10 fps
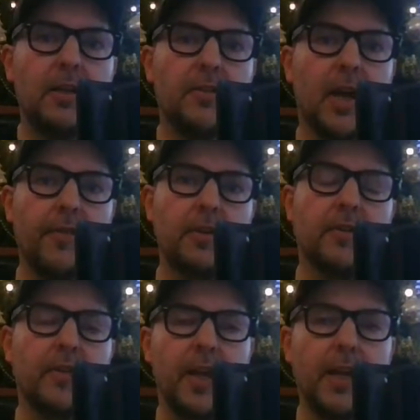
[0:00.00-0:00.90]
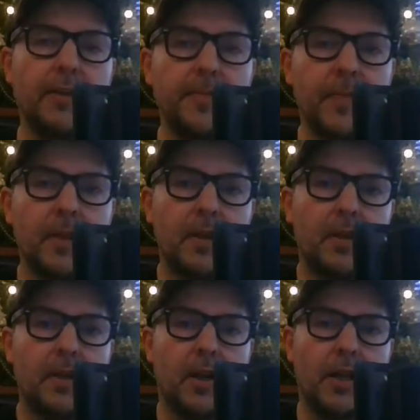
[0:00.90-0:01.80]
So having to say,
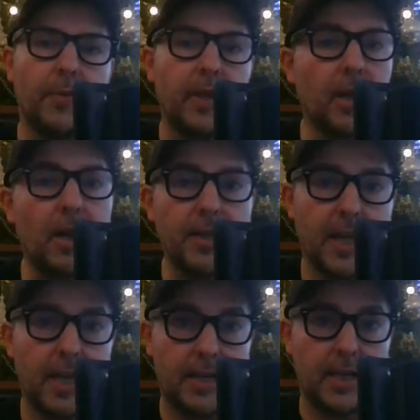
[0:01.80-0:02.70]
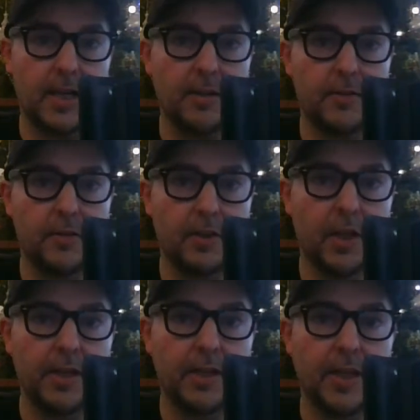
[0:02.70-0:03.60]
honey, we can't get any house you
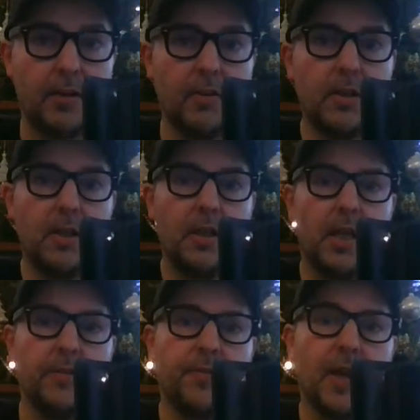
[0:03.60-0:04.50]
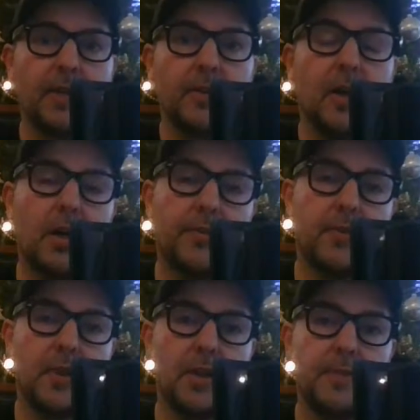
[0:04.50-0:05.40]
like now. In fact,
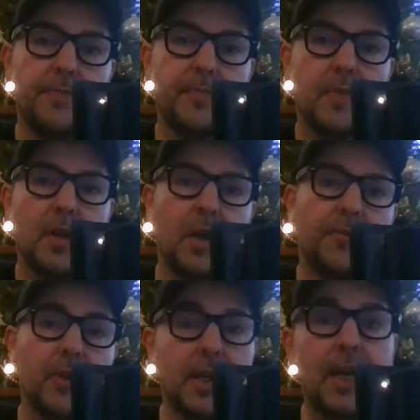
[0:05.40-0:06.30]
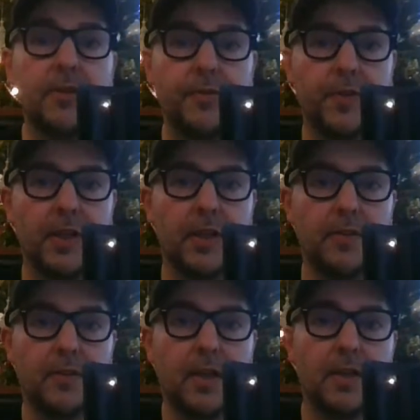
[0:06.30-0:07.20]
after after gas
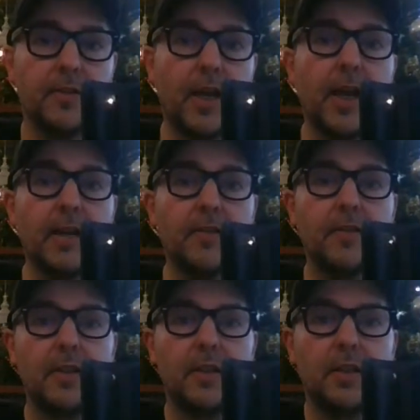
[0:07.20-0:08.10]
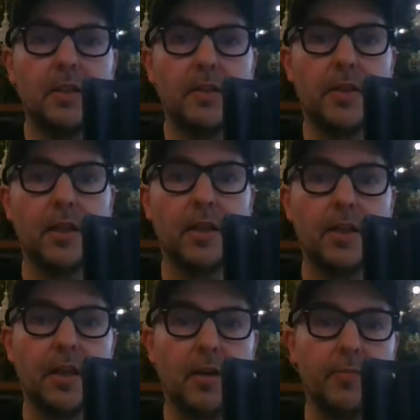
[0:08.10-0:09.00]
fees and tax, then
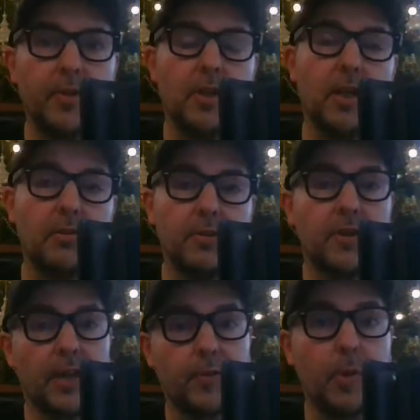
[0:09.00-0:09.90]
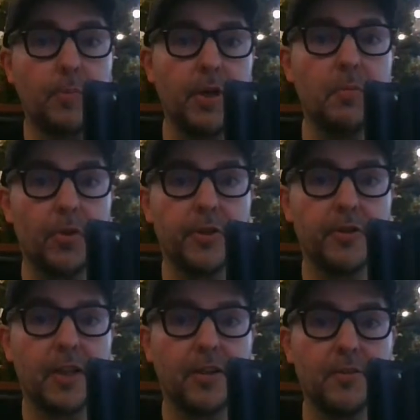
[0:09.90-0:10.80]
um, you know it's going to have to be a pretty
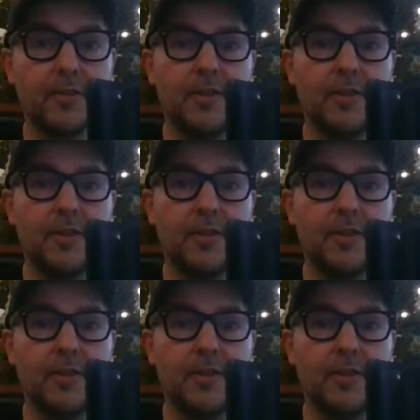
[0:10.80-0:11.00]
modest house.